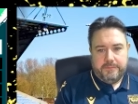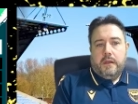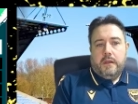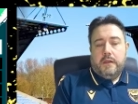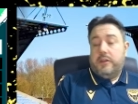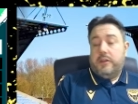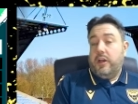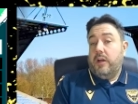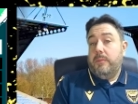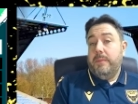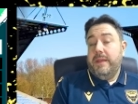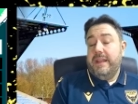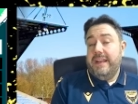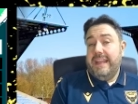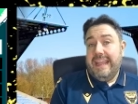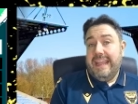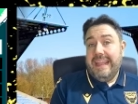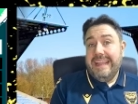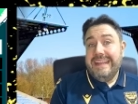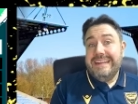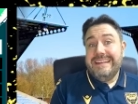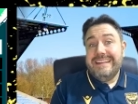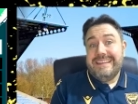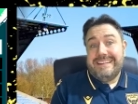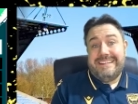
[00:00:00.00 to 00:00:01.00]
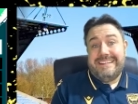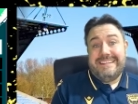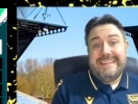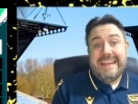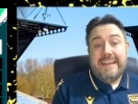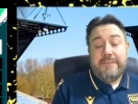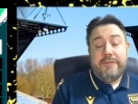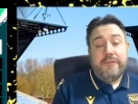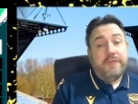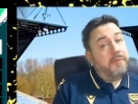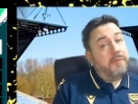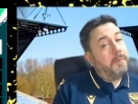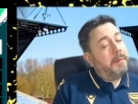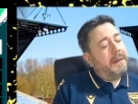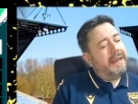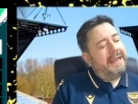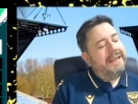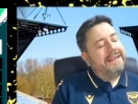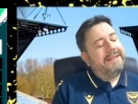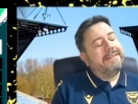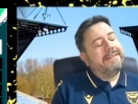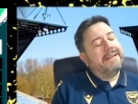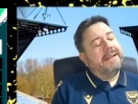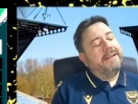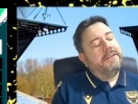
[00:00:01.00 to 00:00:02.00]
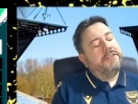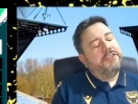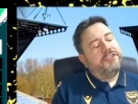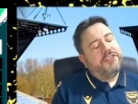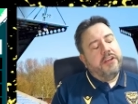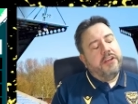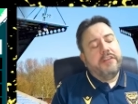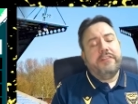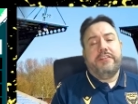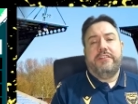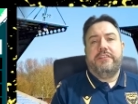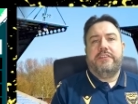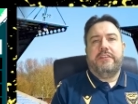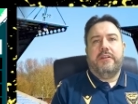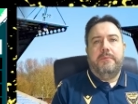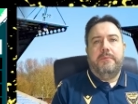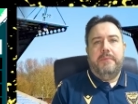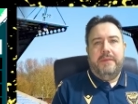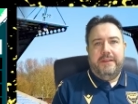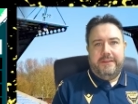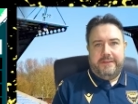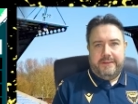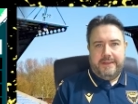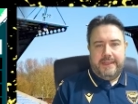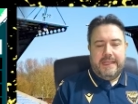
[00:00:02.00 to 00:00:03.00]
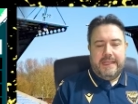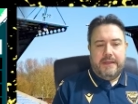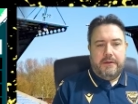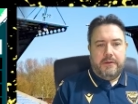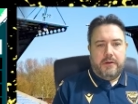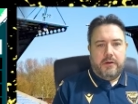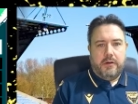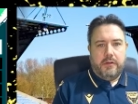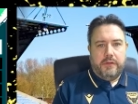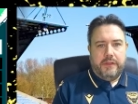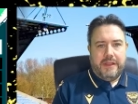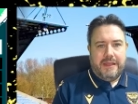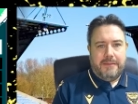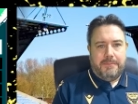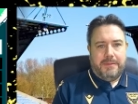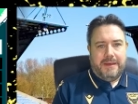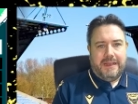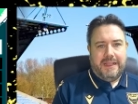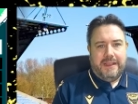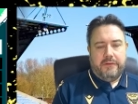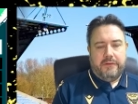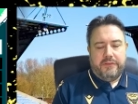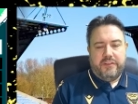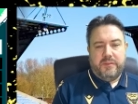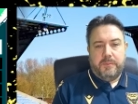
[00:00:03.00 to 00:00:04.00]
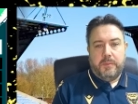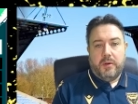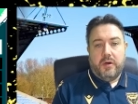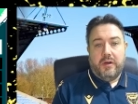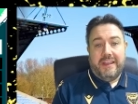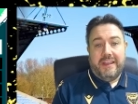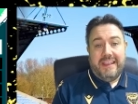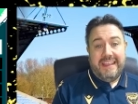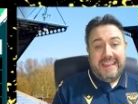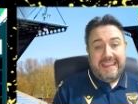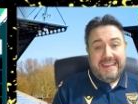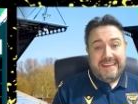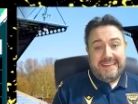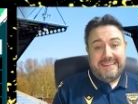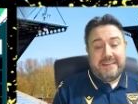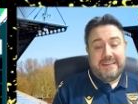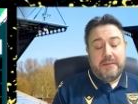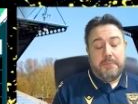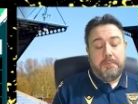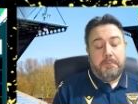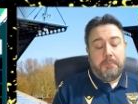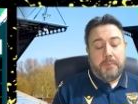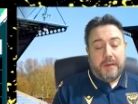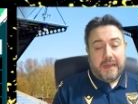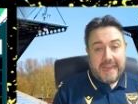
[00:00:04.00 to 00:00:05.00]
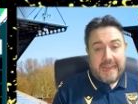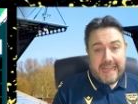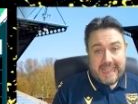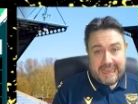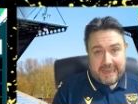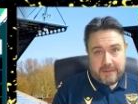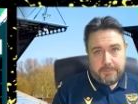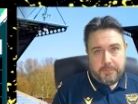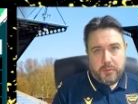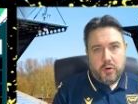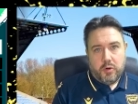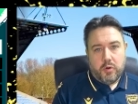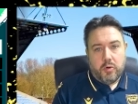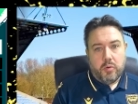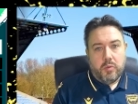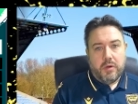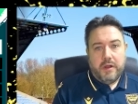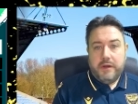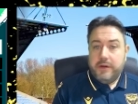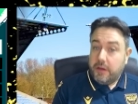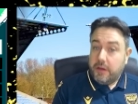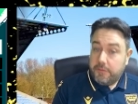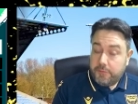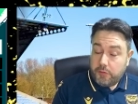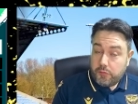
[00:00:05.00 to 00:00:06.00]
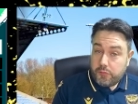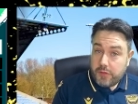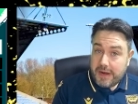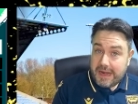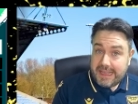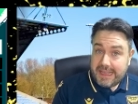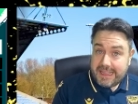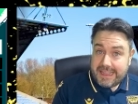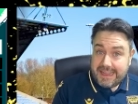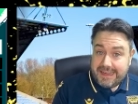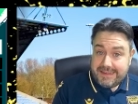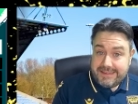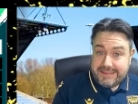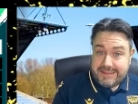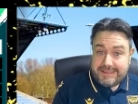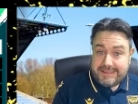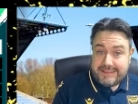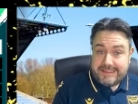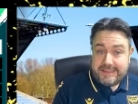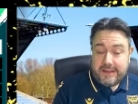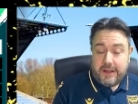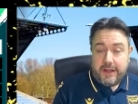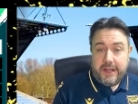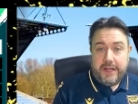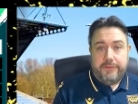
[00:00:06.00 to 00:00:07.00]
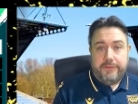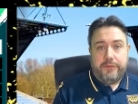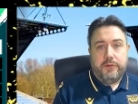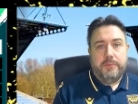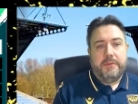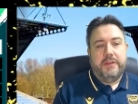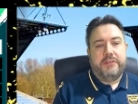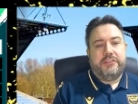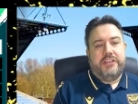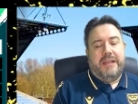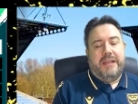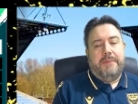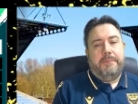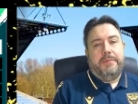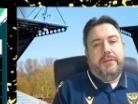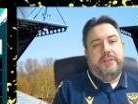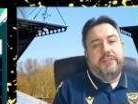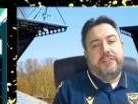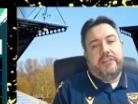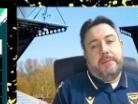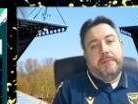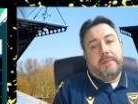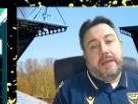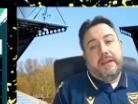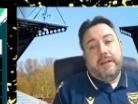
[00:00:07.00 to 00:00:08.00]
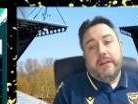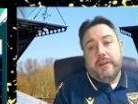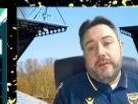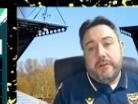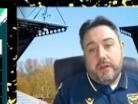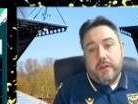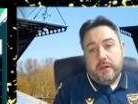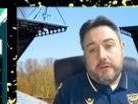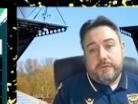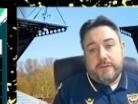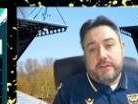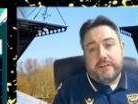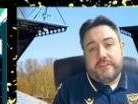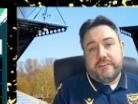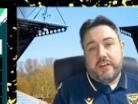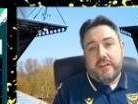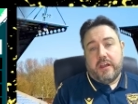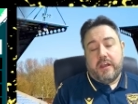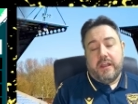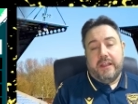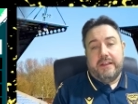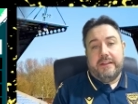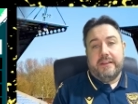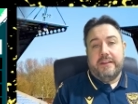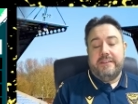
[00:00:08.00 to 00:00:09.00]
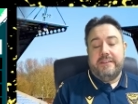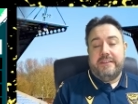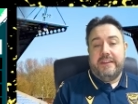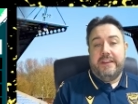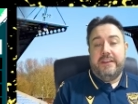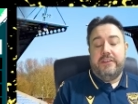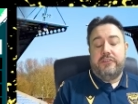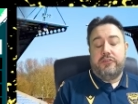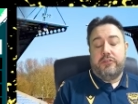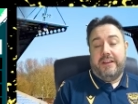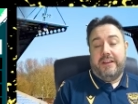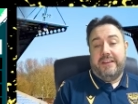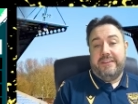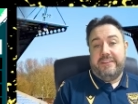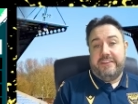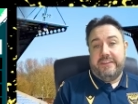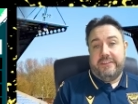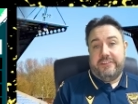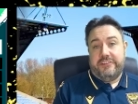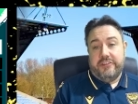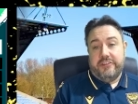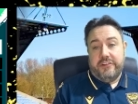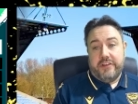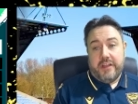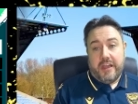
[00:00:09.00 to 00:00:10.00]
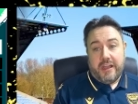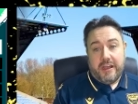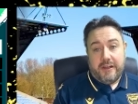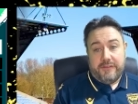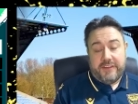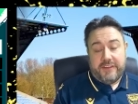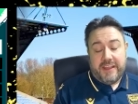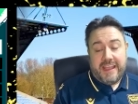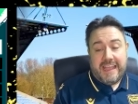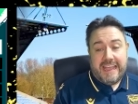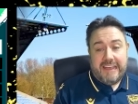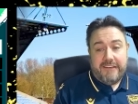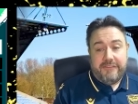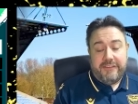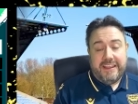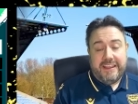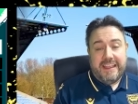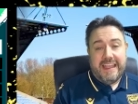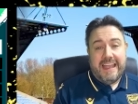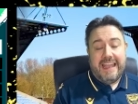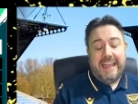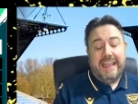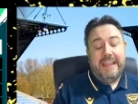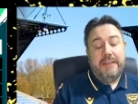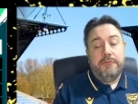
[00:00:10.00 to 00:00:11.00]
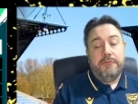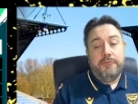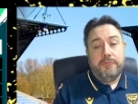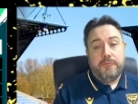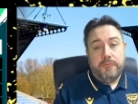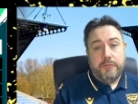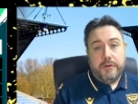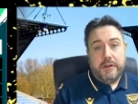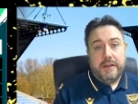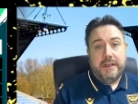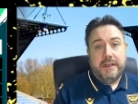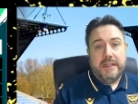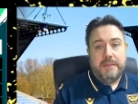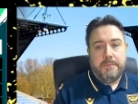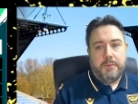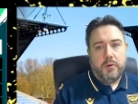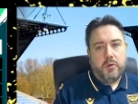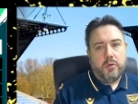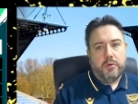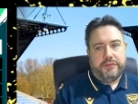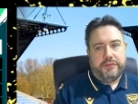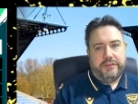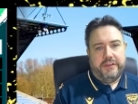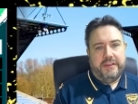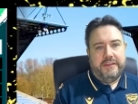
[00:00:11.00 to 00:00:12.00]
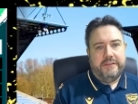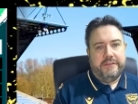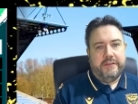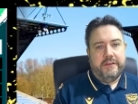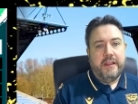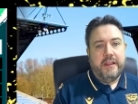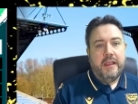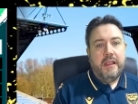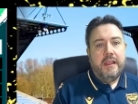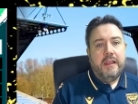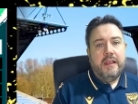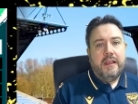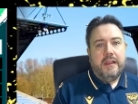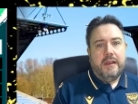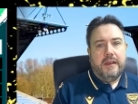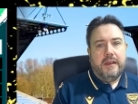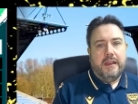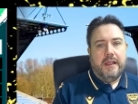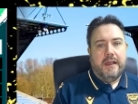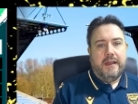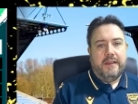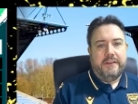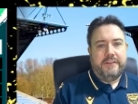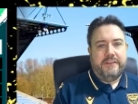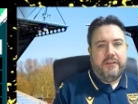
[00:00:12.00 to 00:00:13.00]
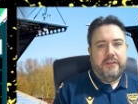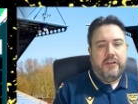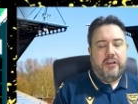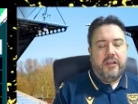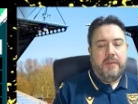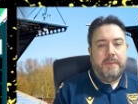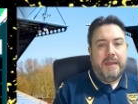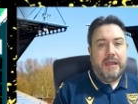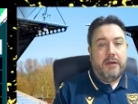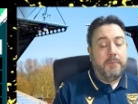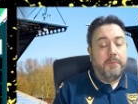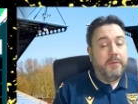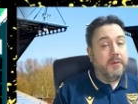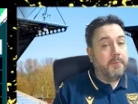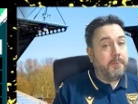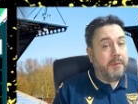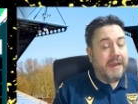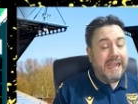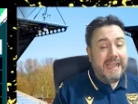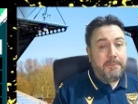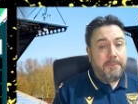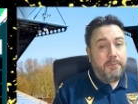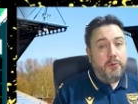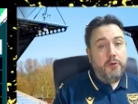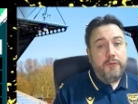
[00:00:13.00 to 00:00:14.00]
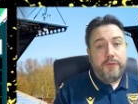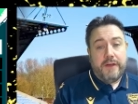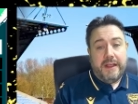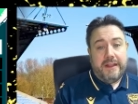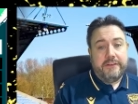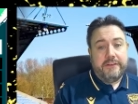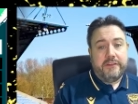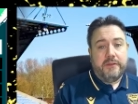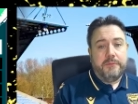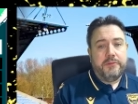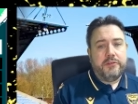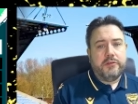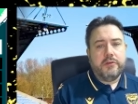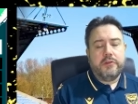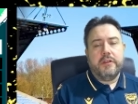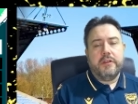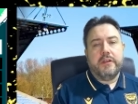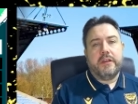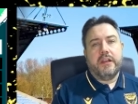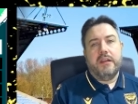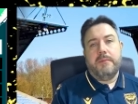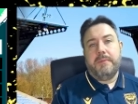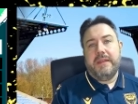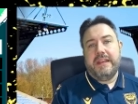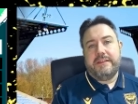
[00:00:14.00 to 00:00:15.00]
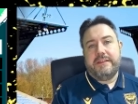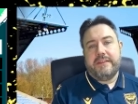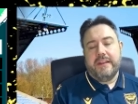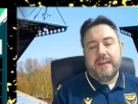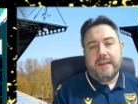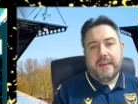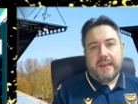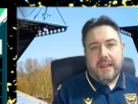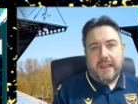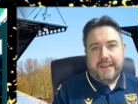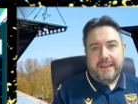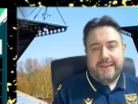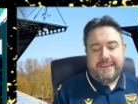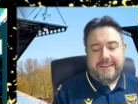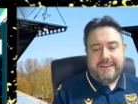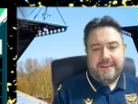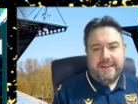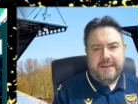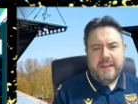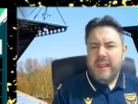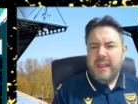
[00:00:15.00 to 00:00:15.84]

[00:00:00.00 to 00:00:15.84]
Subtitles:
Coming in 7th place and just missing out on that playoff spot is Blackpool, another relegated side from the Championship and another side that is in transition after having a really poor season last time out. But Blackpool fans, I'm sure you're going to be delighted.